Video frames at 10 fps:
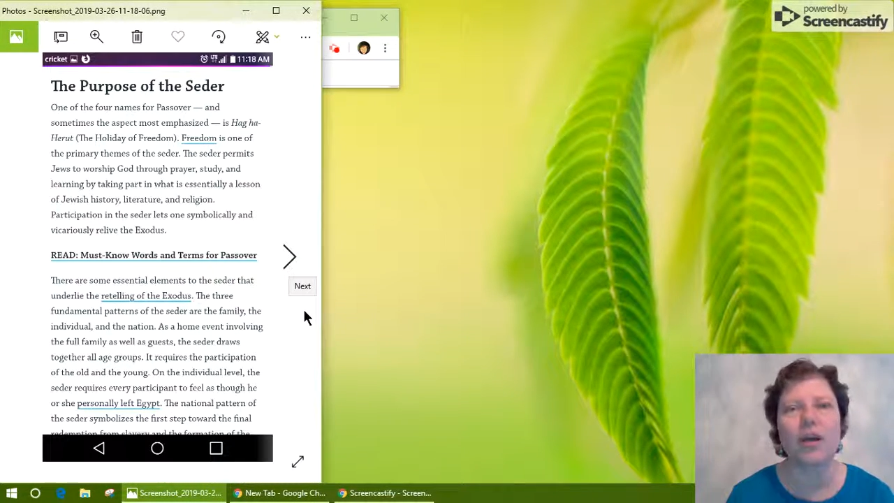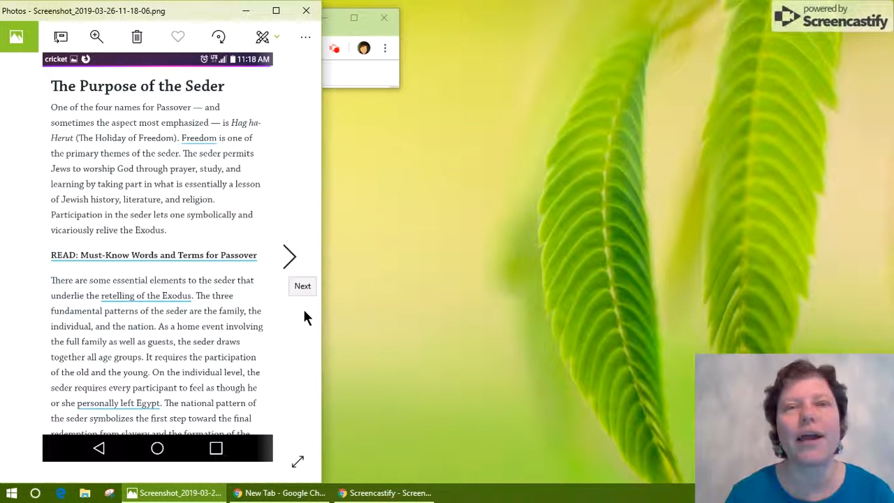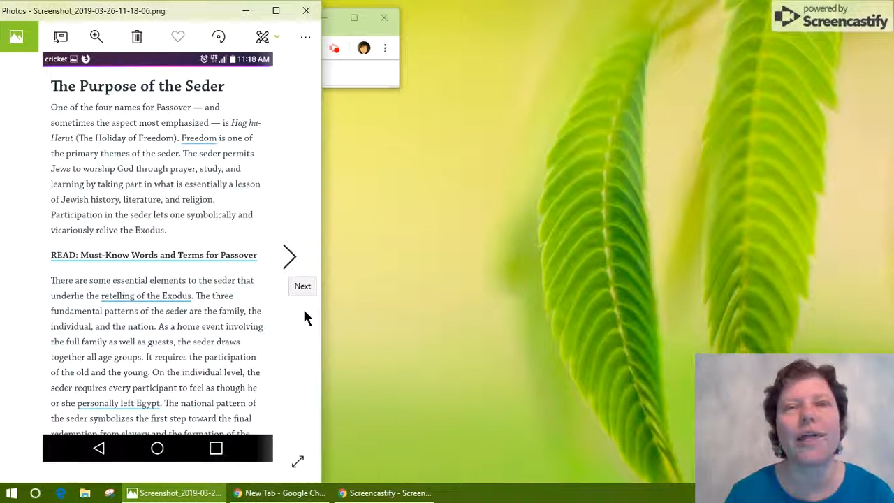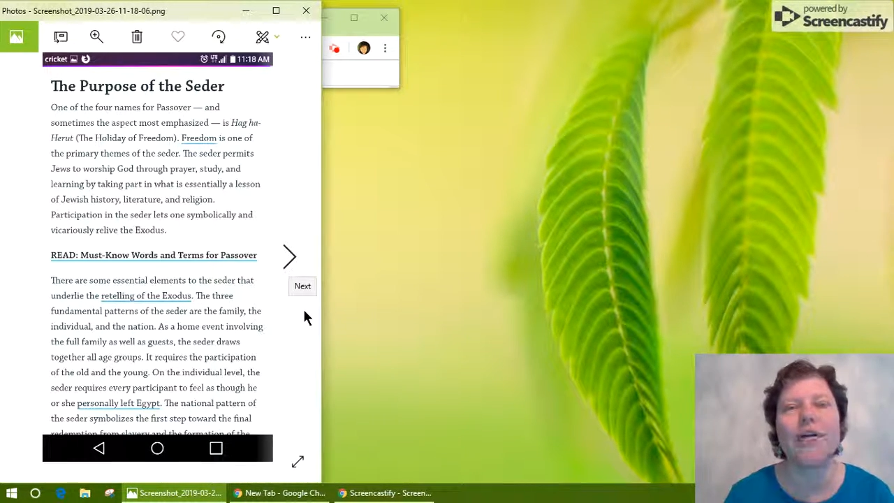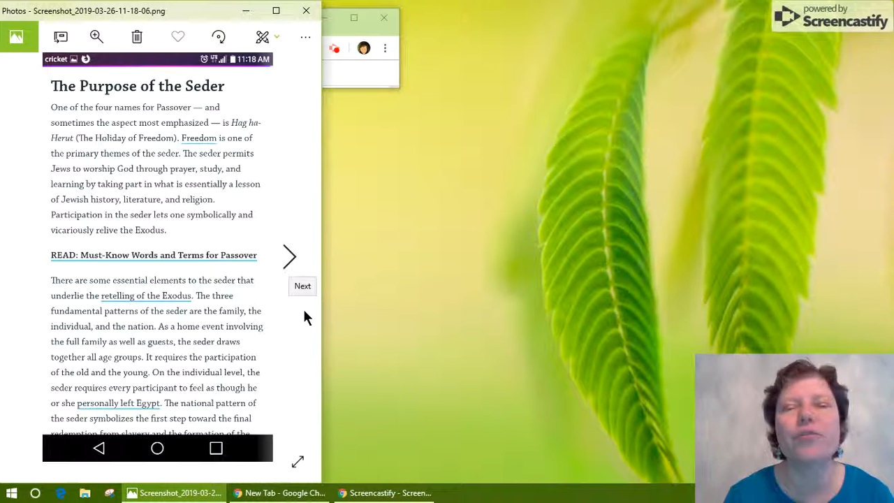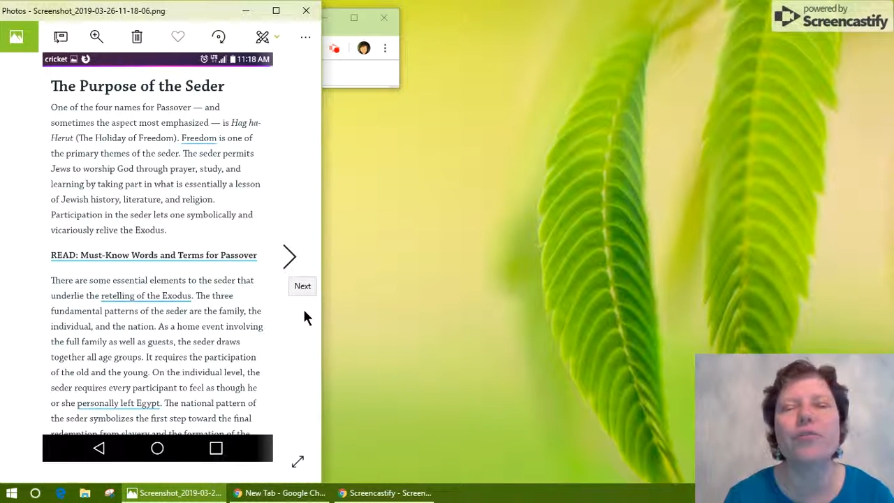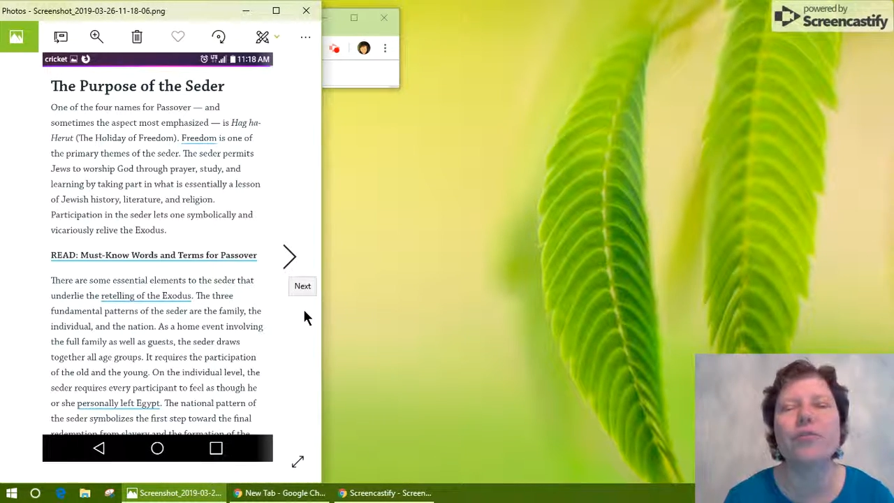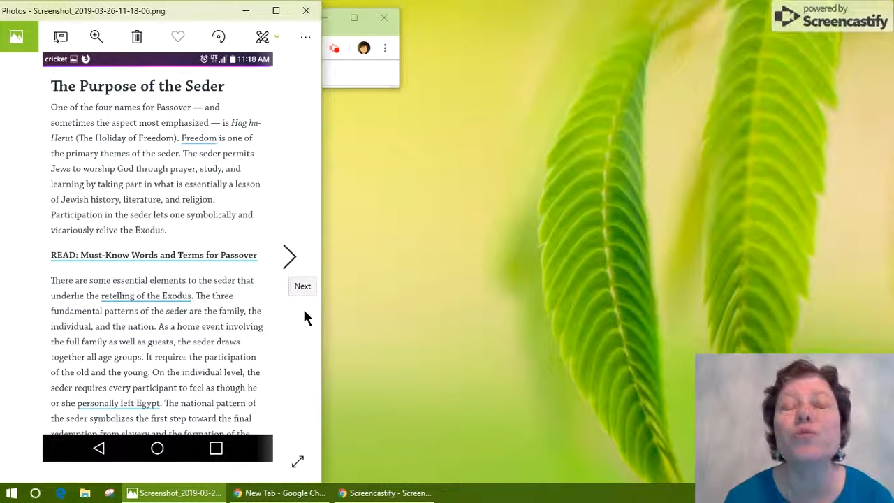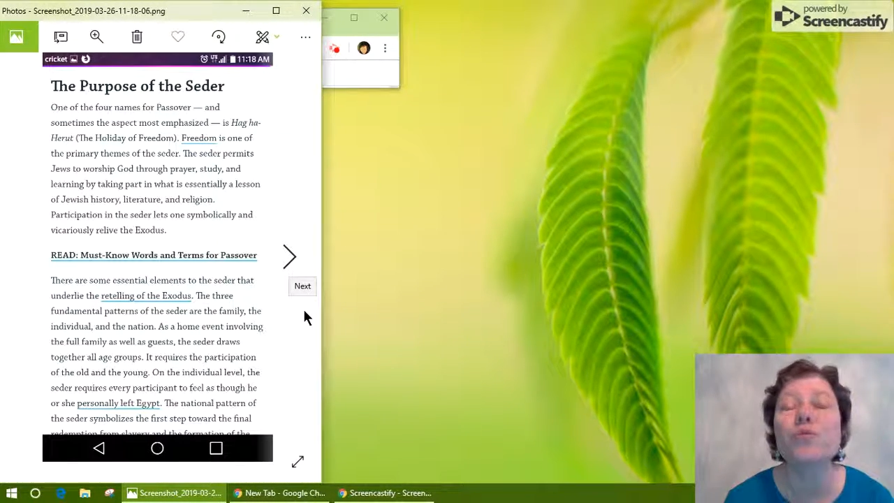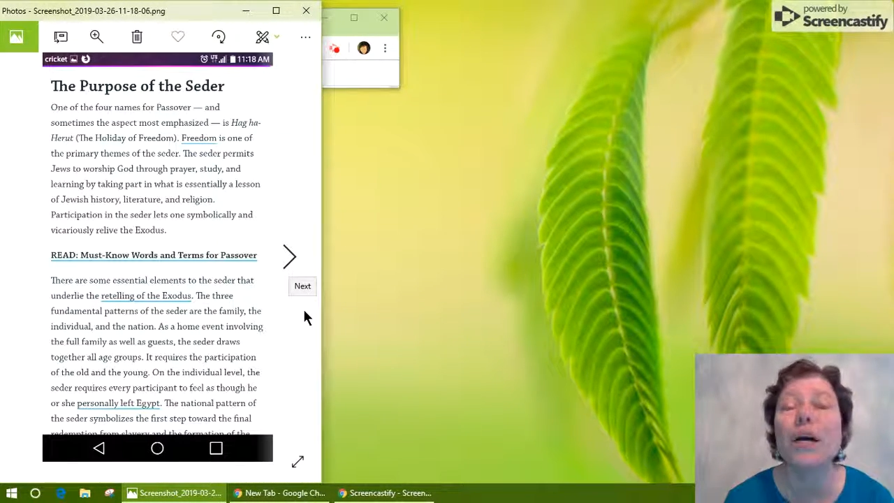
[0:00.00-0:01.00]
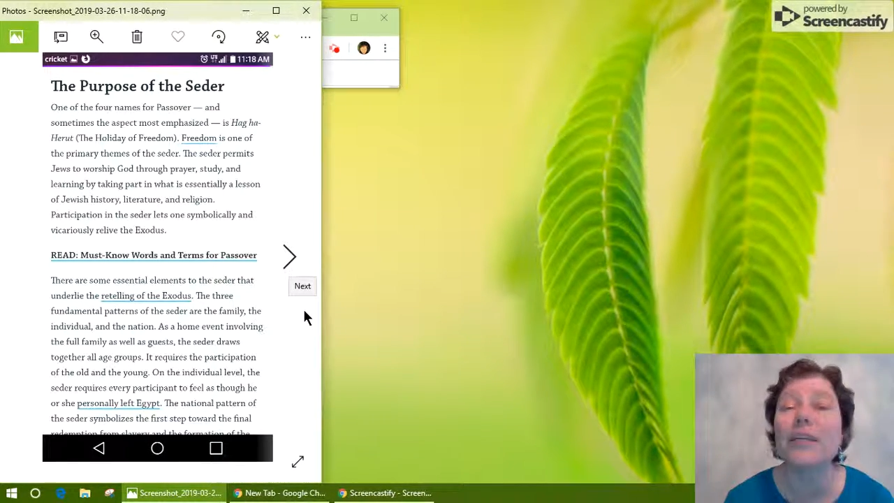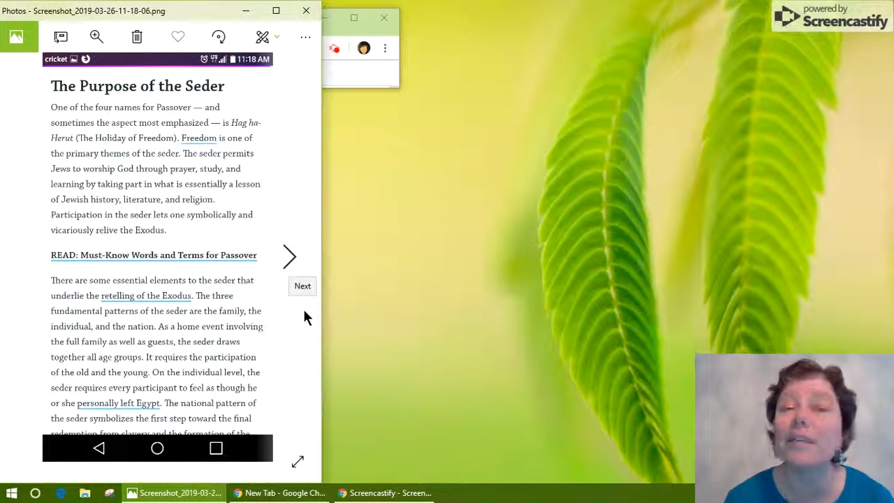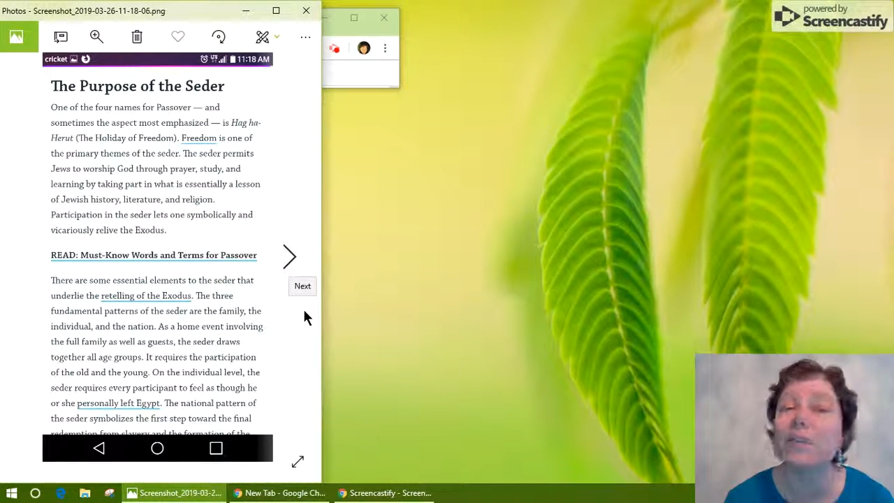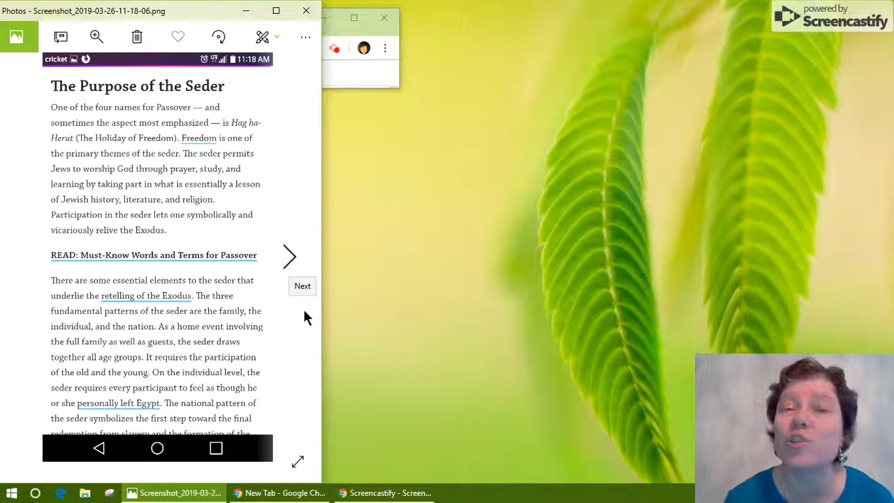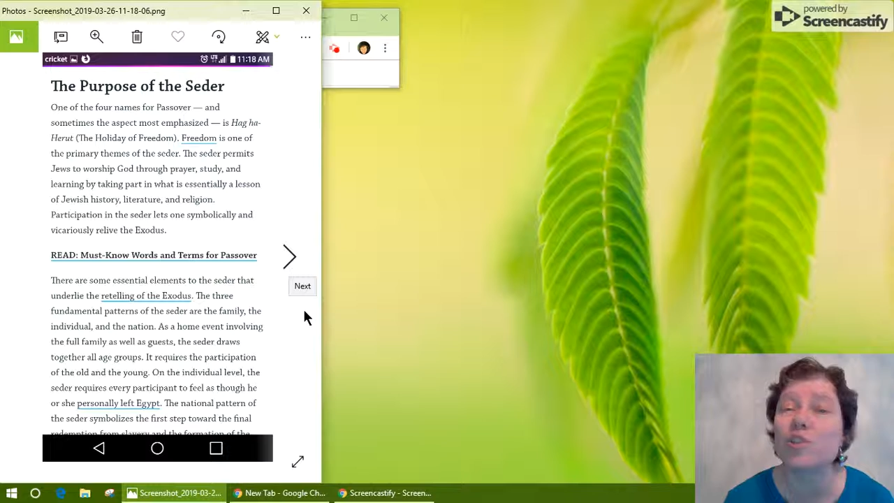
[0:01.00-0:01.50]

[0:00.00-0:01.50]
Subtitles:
I know you want to be